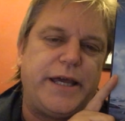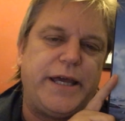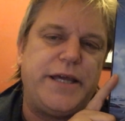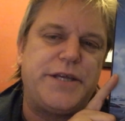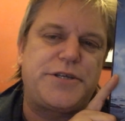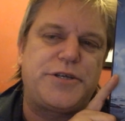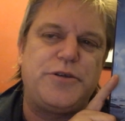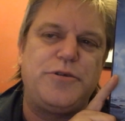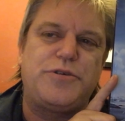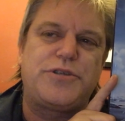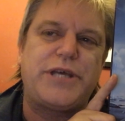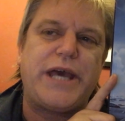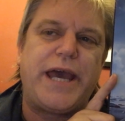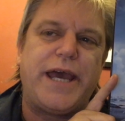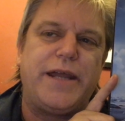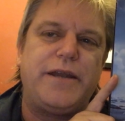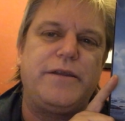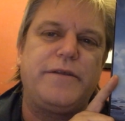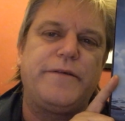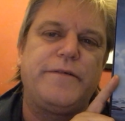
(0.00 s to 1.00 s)
issue
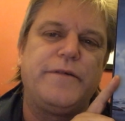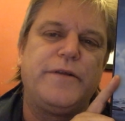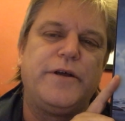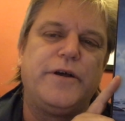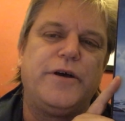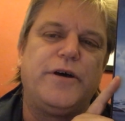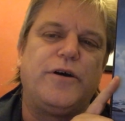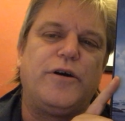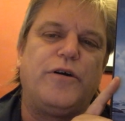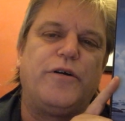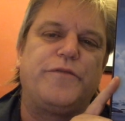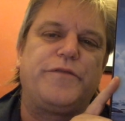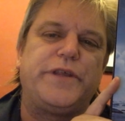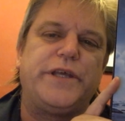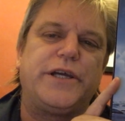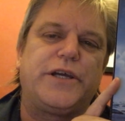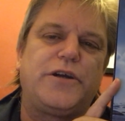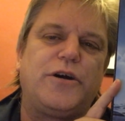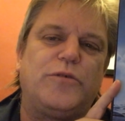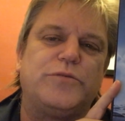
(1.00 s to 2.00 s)
10 of
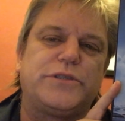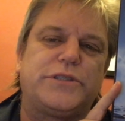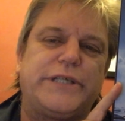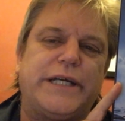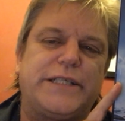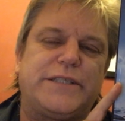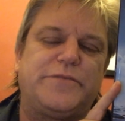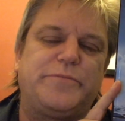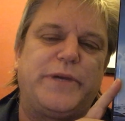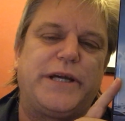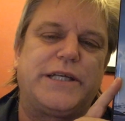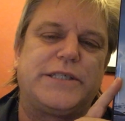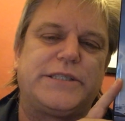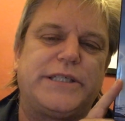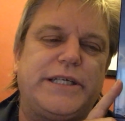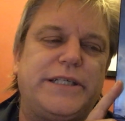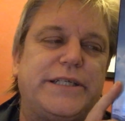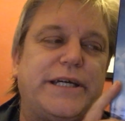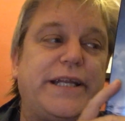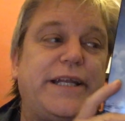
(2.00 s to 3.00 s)
the Occult Detective
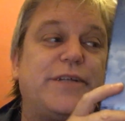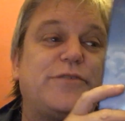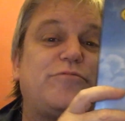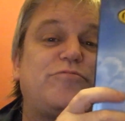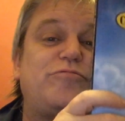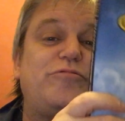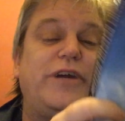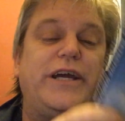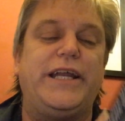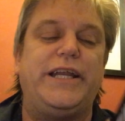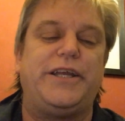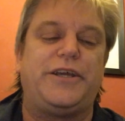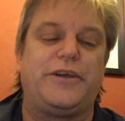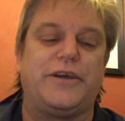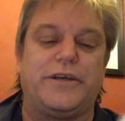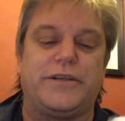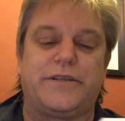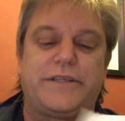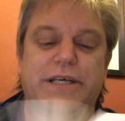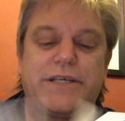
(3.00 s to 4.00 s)
magazine, and it's really
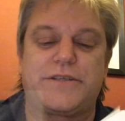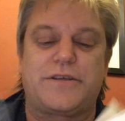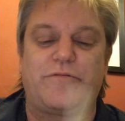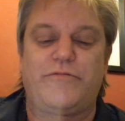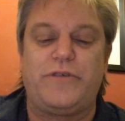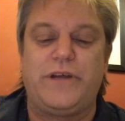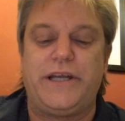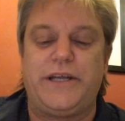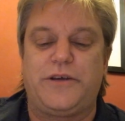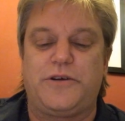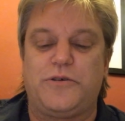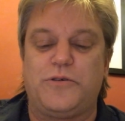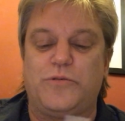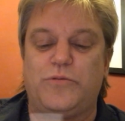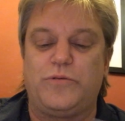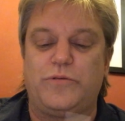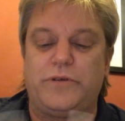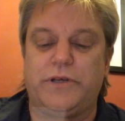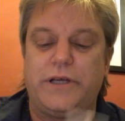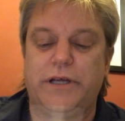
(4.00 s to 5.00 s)
good. There's a really
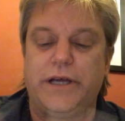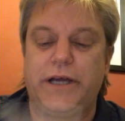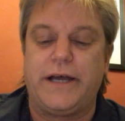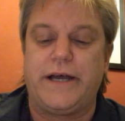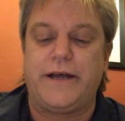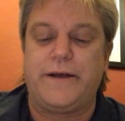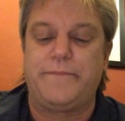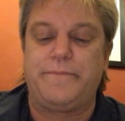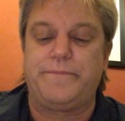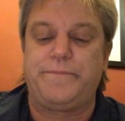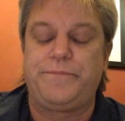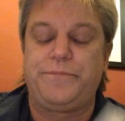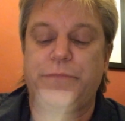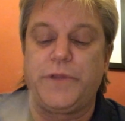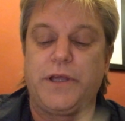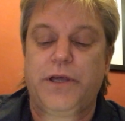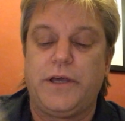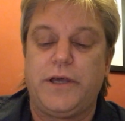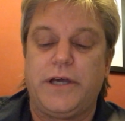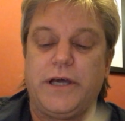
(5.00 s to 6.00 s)
cool
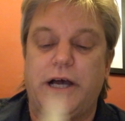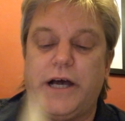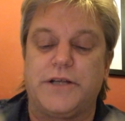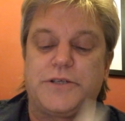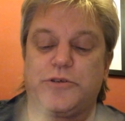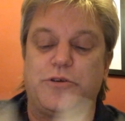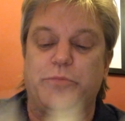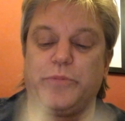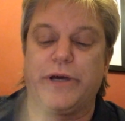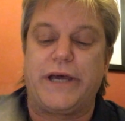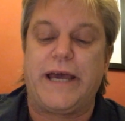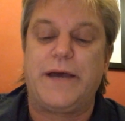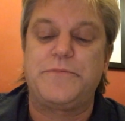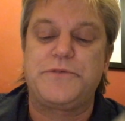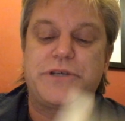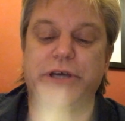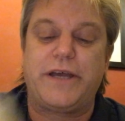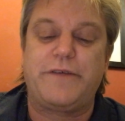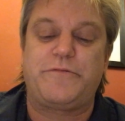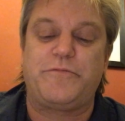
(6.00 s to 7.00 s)
article by
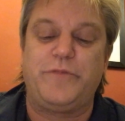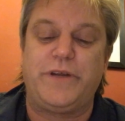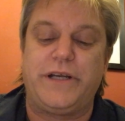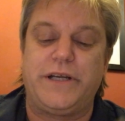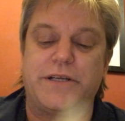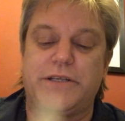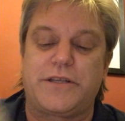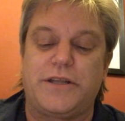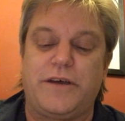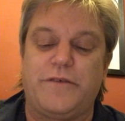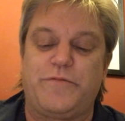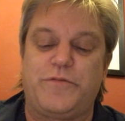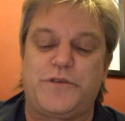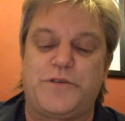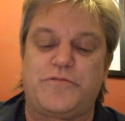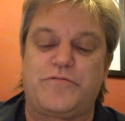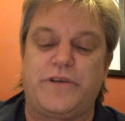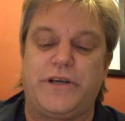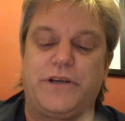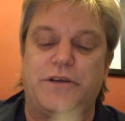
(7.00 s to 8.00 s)
MJ from Reading This Life,
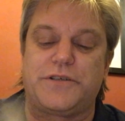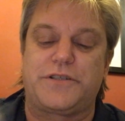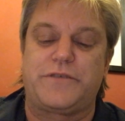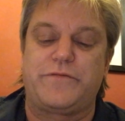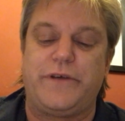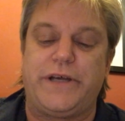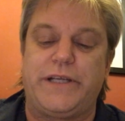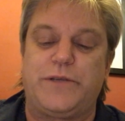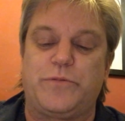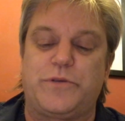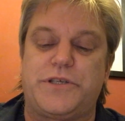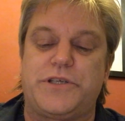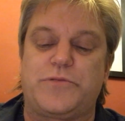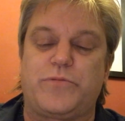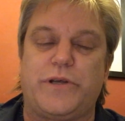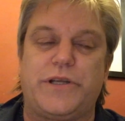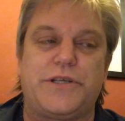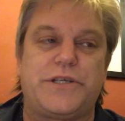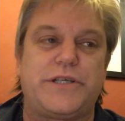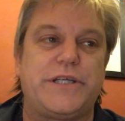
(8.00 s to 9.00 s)
which is really nice to read, which
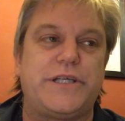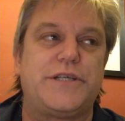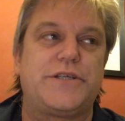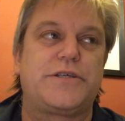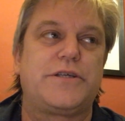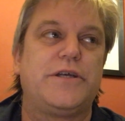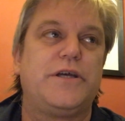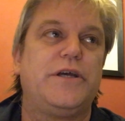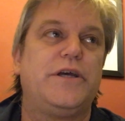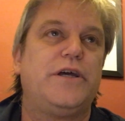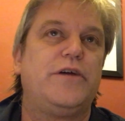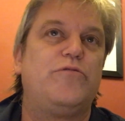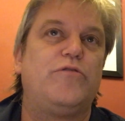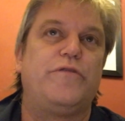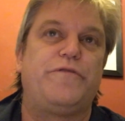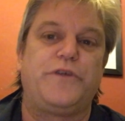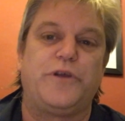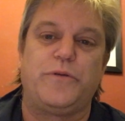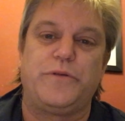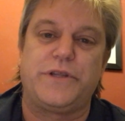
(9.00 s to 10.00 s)
is when she's
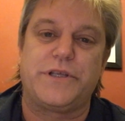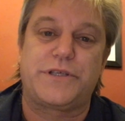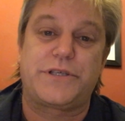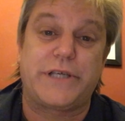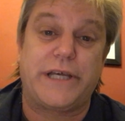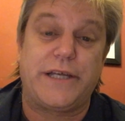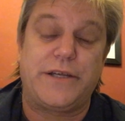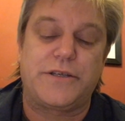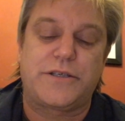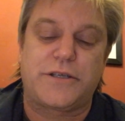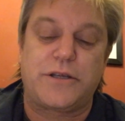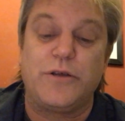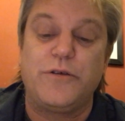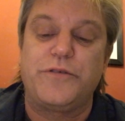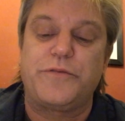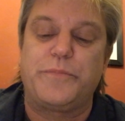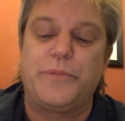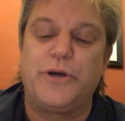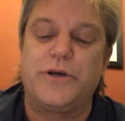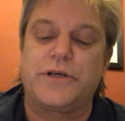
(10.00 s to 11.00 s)
reviewing the Satan
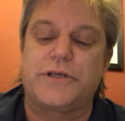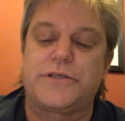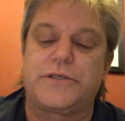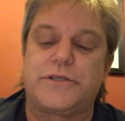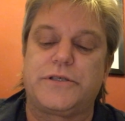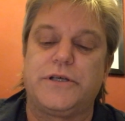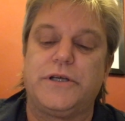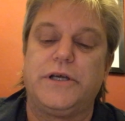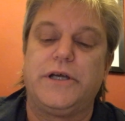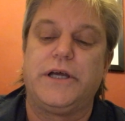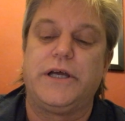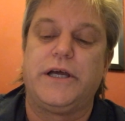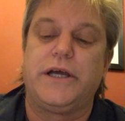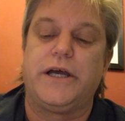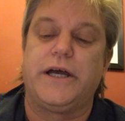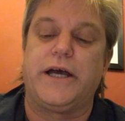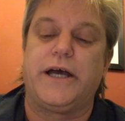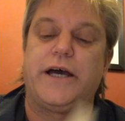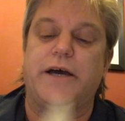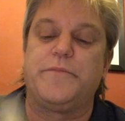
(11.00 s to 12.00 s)
Sleuth books.
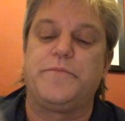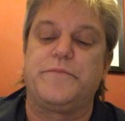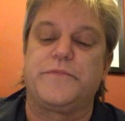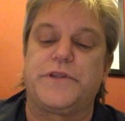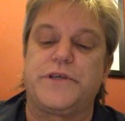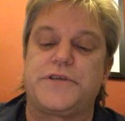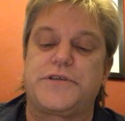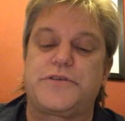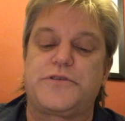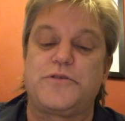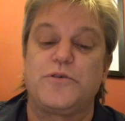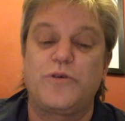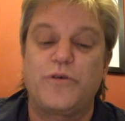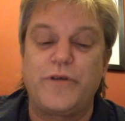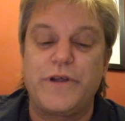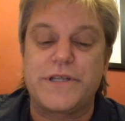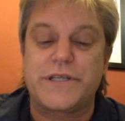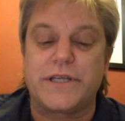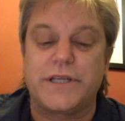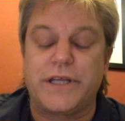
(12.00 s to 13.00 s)
The
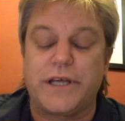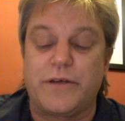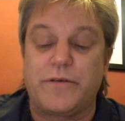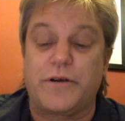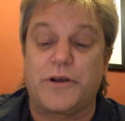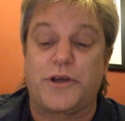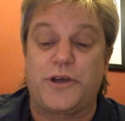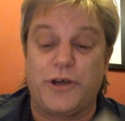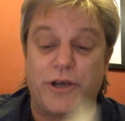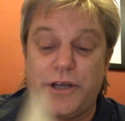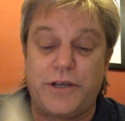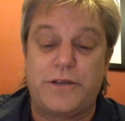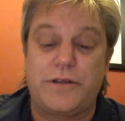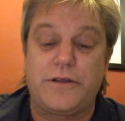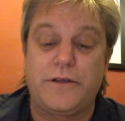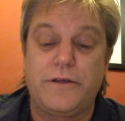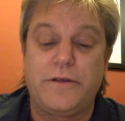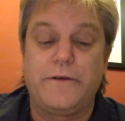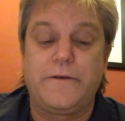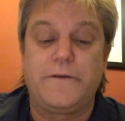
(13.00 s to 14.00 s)
stories in there are good.